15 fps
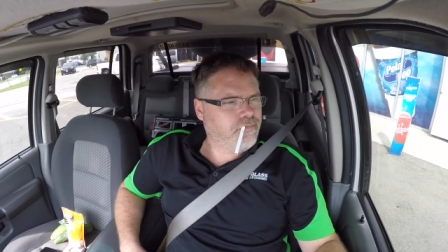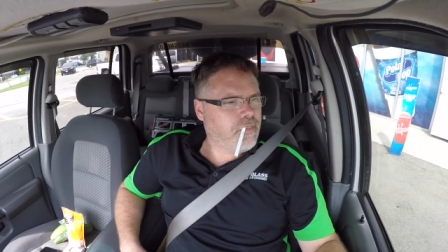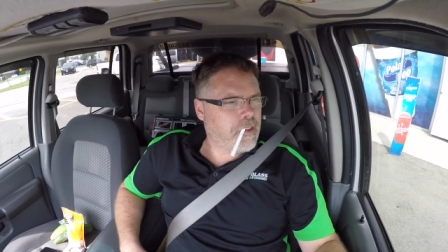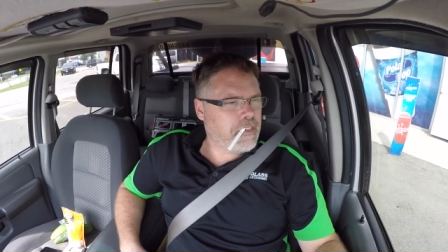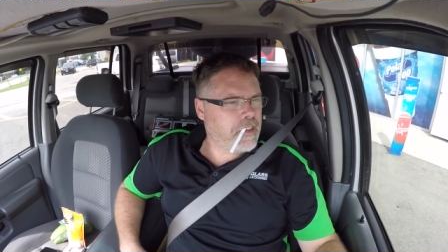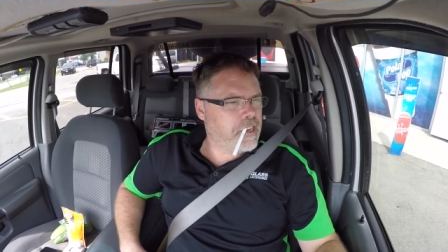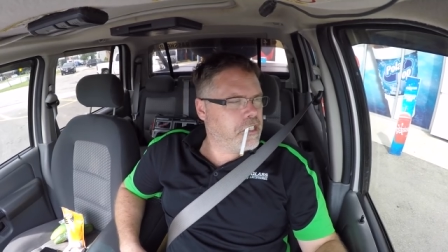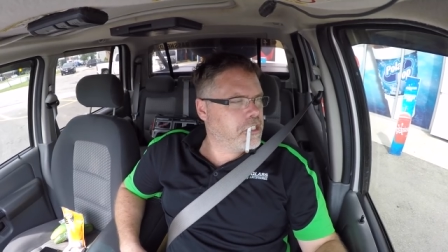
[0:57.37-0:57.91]
I
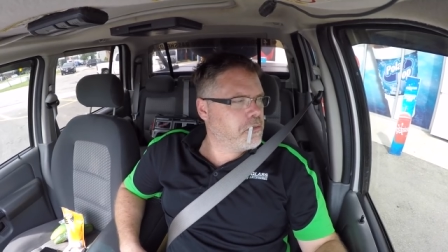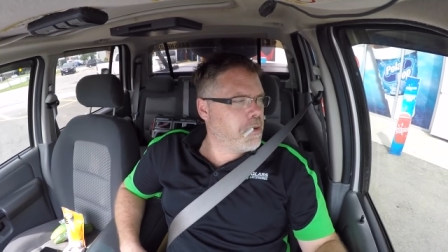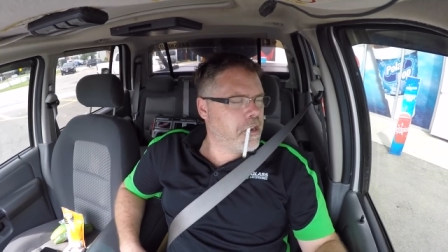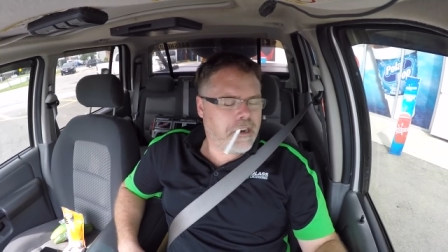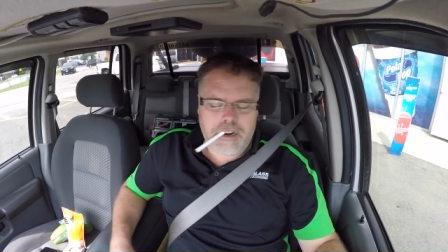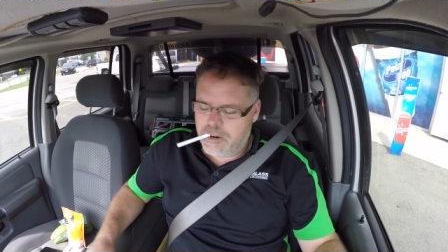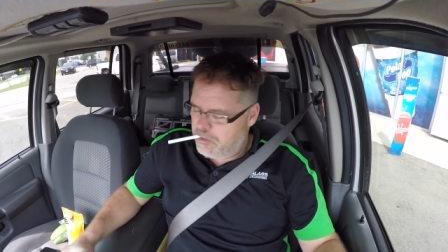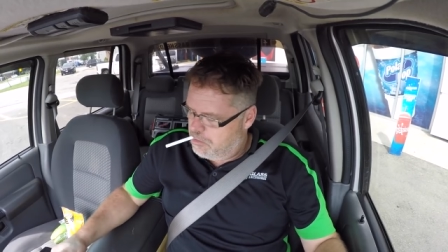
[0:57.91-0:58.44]
think I
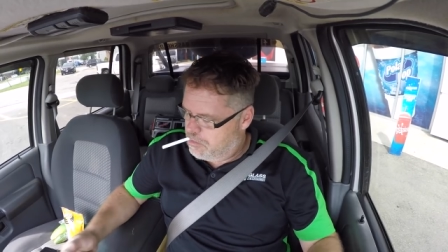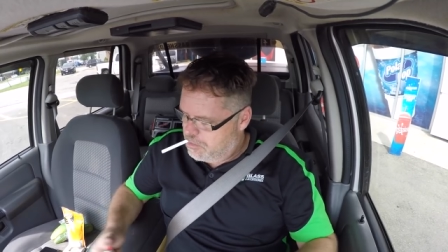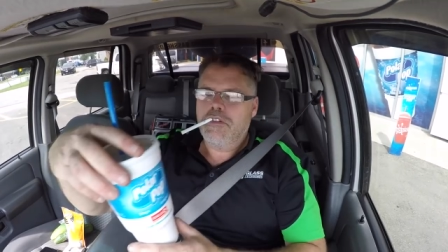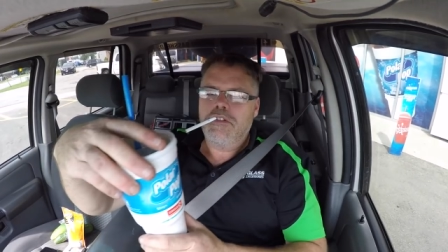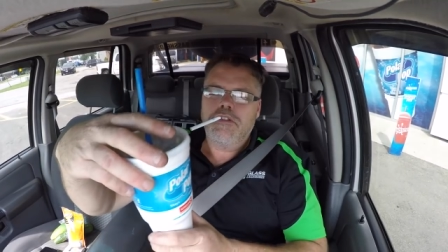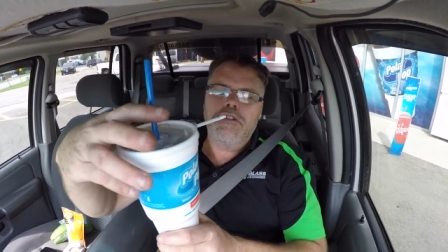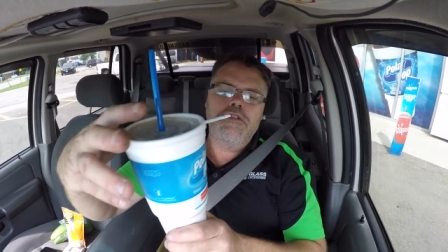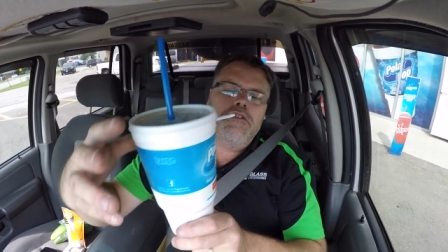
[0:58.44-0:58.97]
sweated out
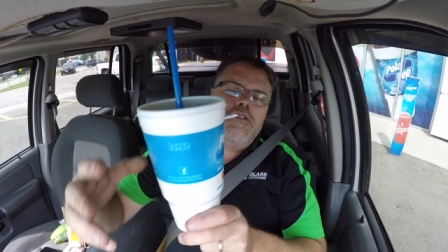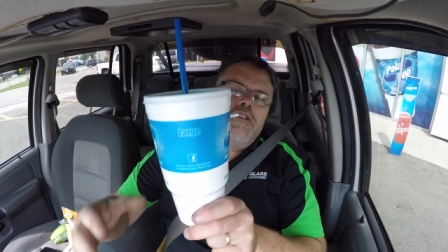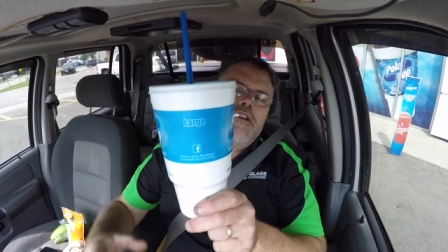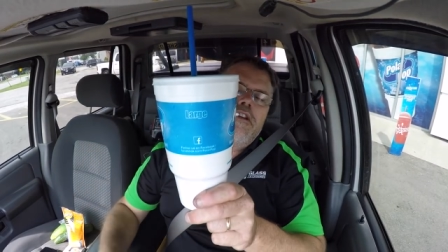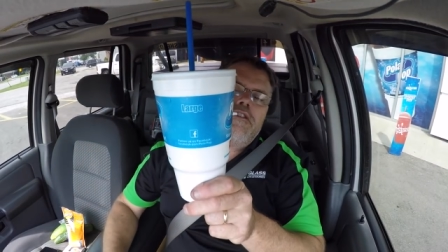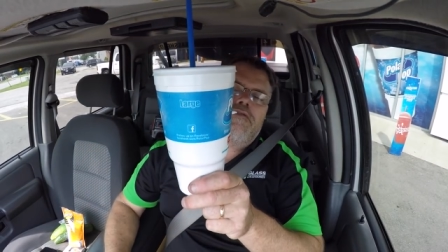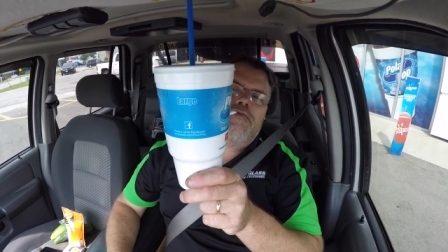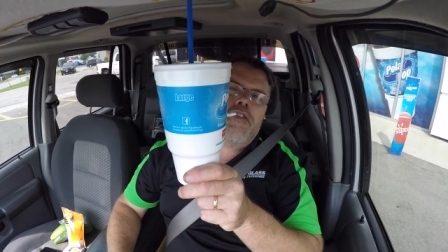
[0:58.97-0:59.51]
two of
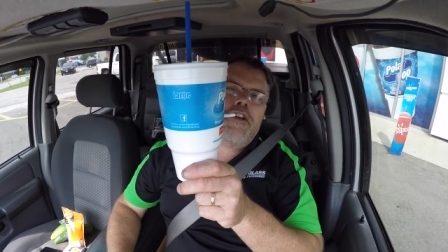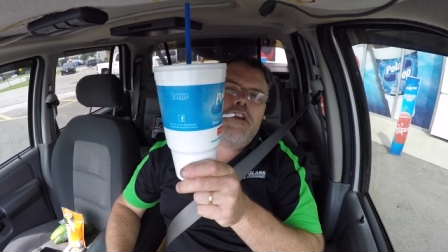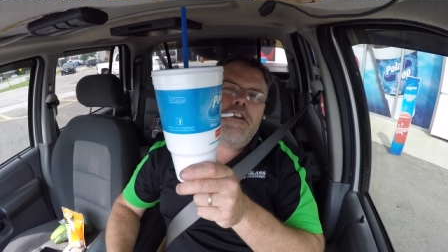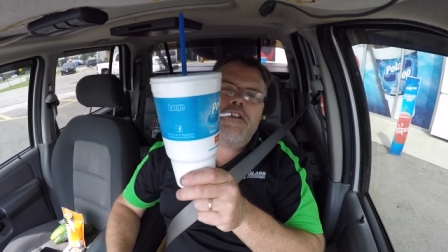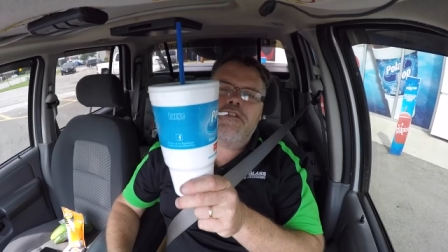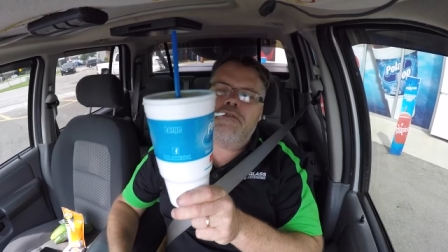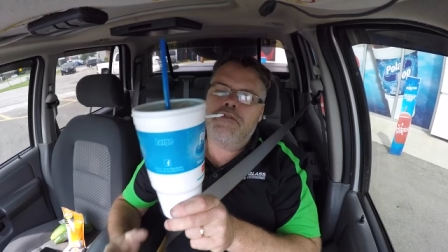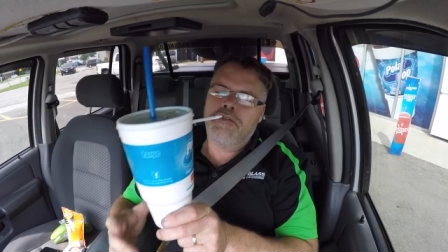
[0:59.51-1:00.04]
these
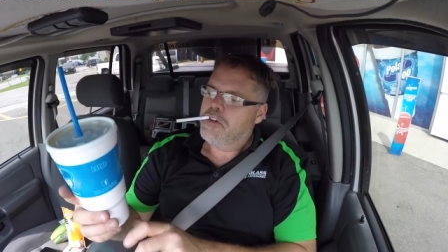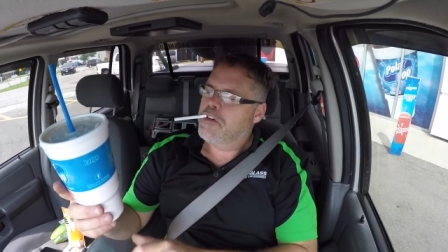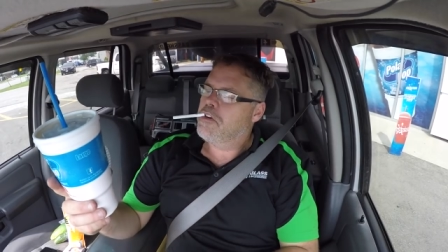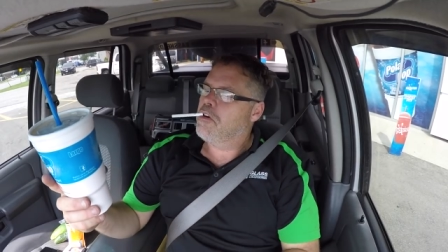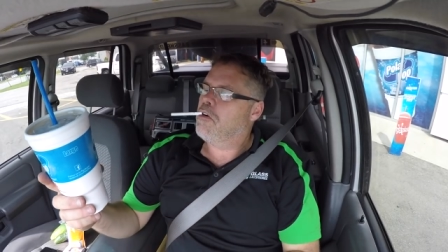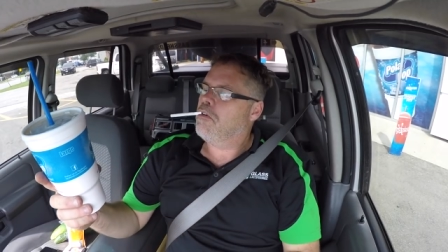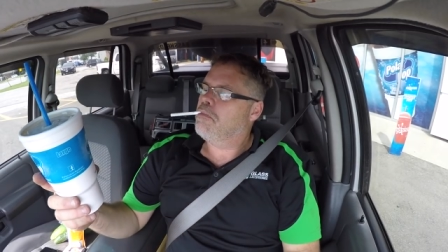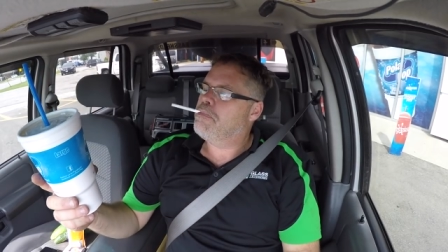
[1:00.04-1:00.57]
freaking good
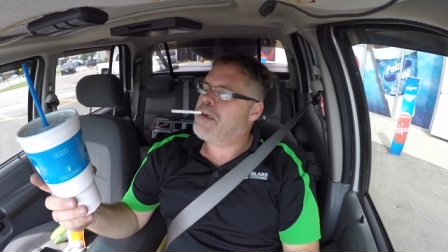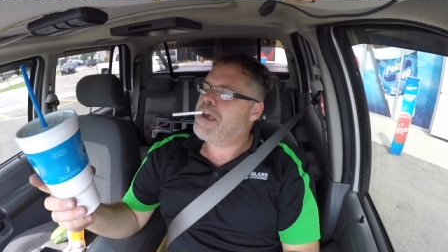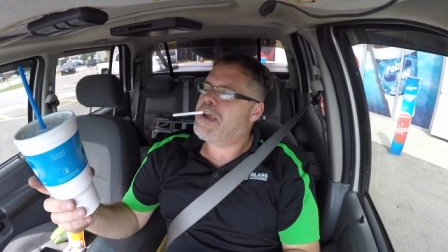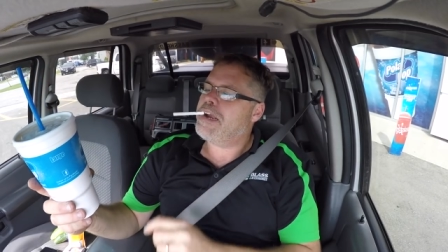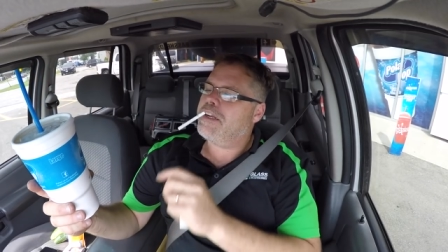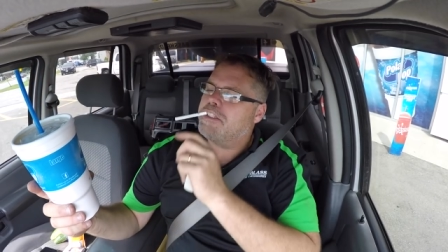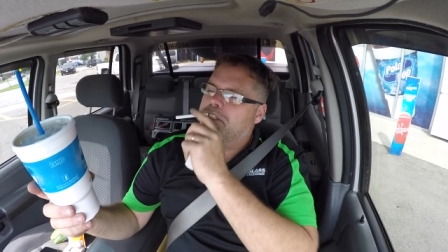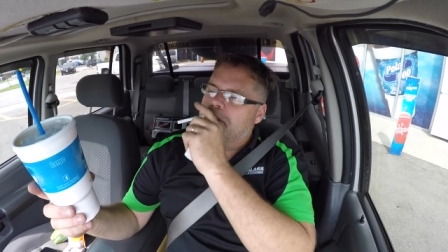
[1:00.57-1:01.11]
old
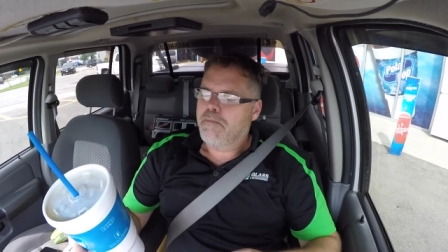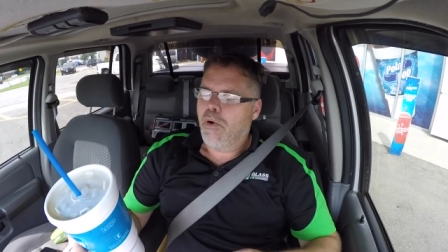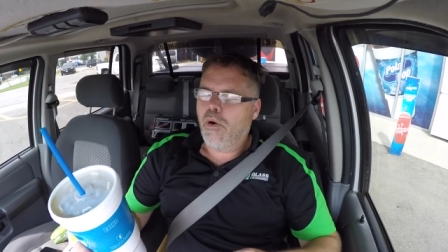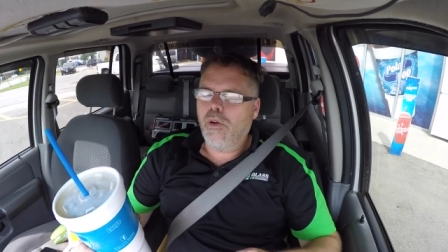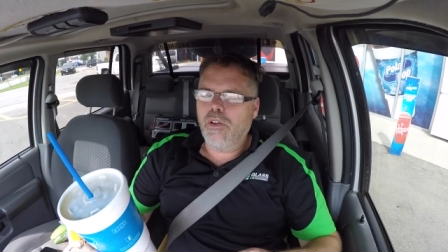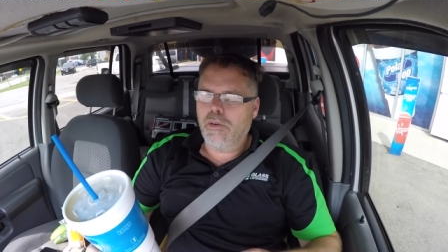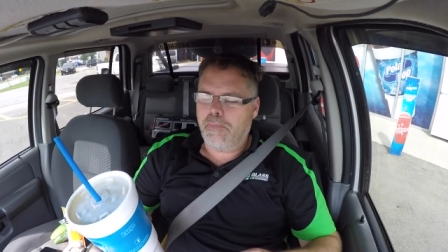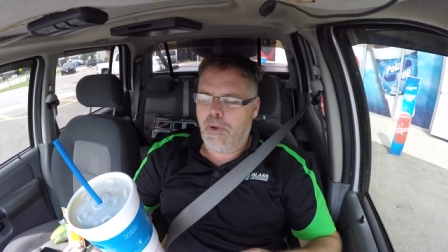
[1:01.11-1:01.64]
Mac's
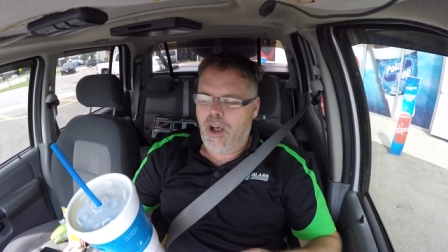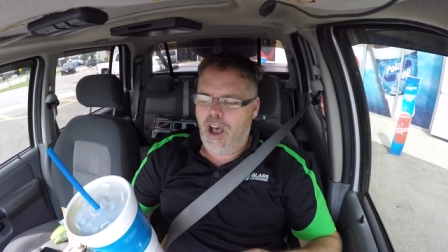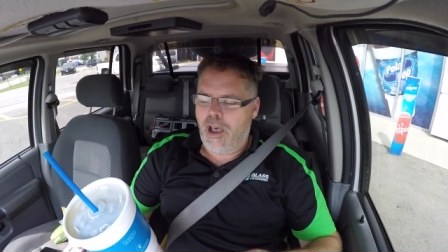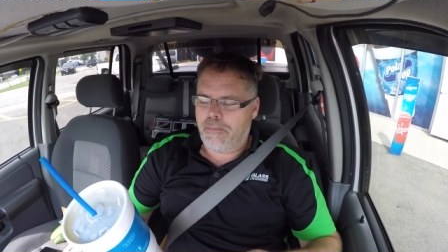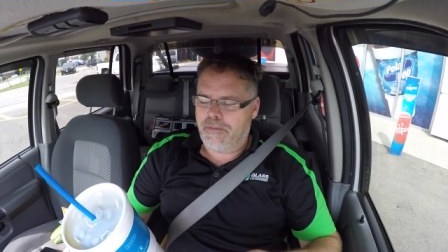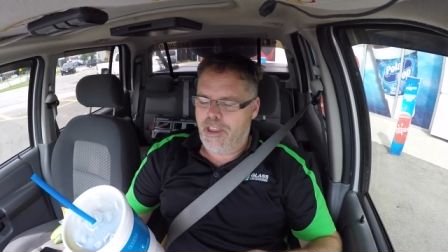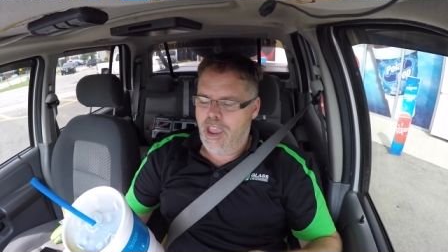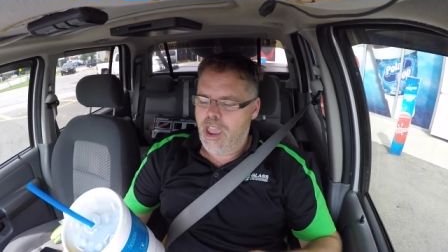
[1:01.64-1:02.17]
Polar
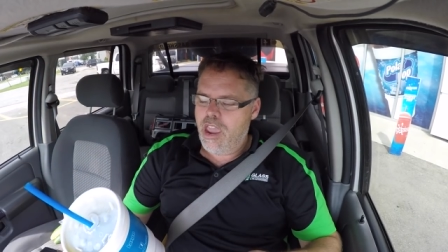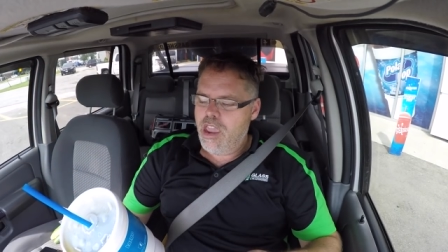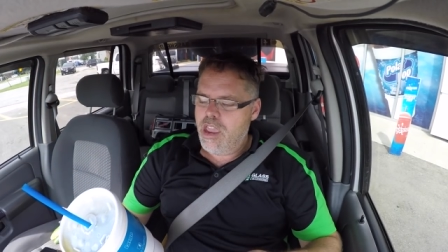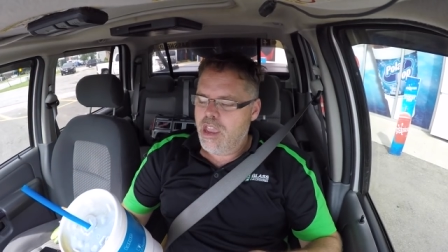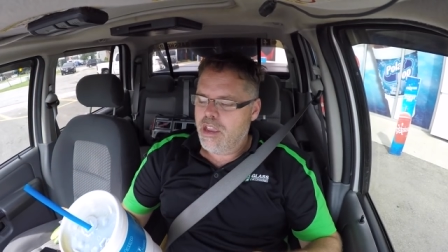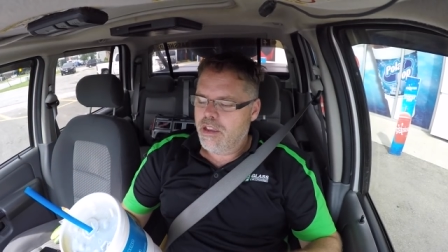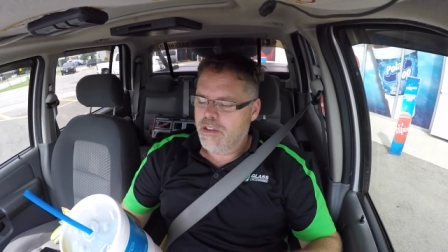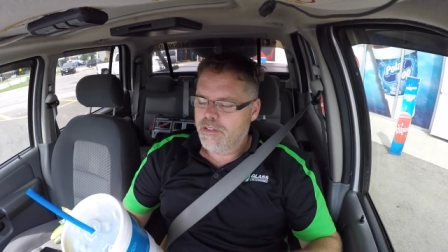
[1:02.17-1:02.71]
Pops, eh?
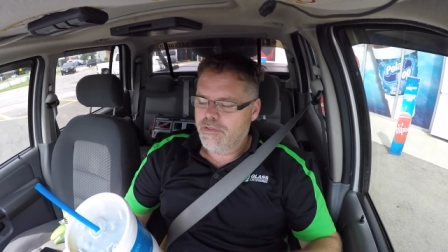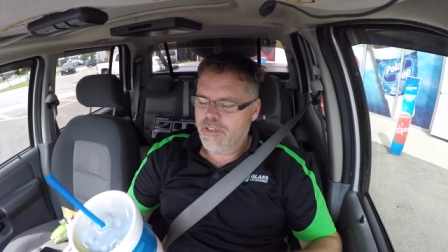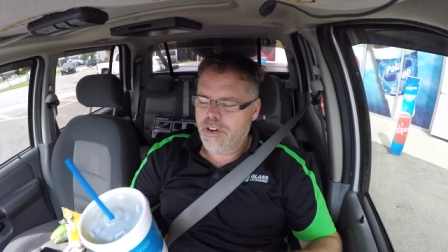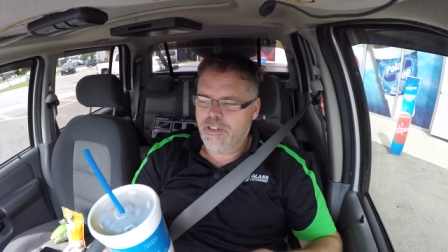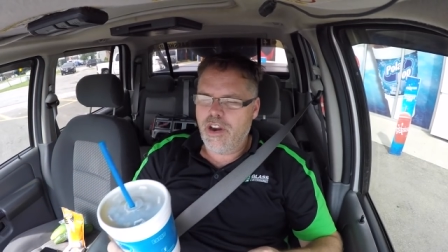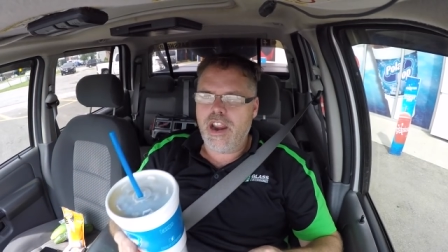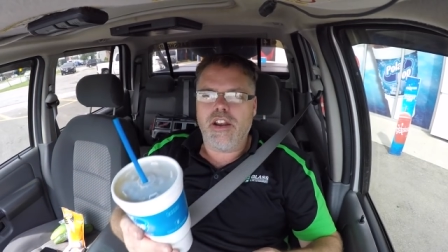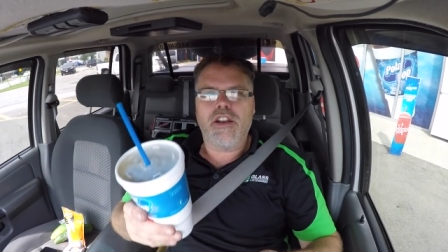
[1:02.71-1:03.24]

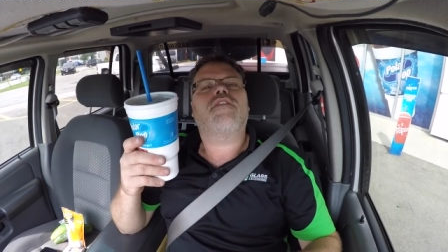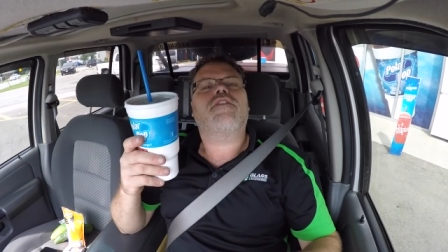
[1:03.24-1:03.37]
Freaking right.